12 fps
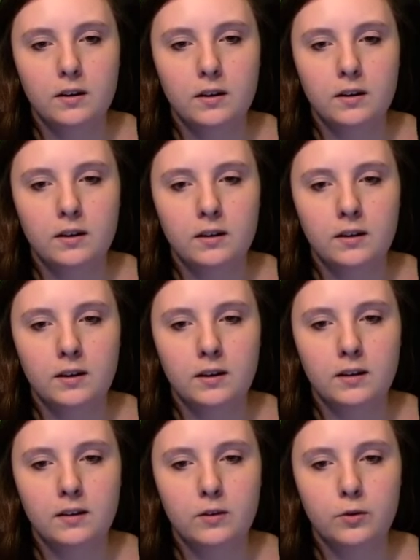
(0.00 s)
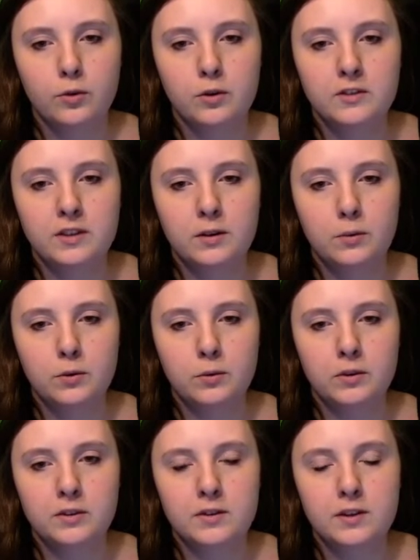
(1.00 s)
And yeah, of course they would
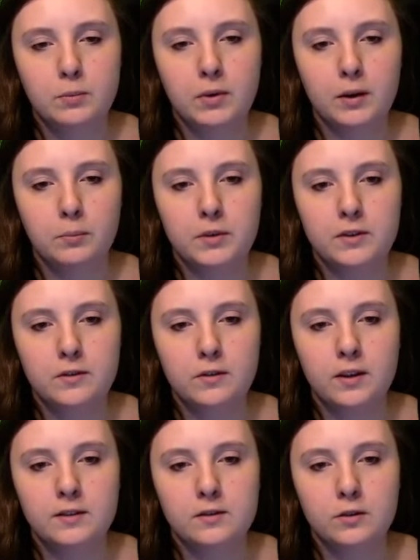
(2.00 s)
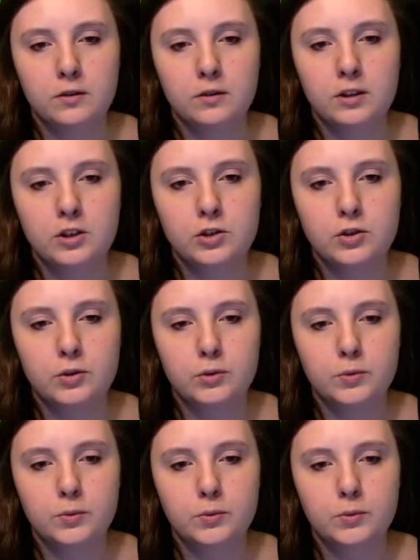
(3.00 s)
want a puppy, so that's not an issue.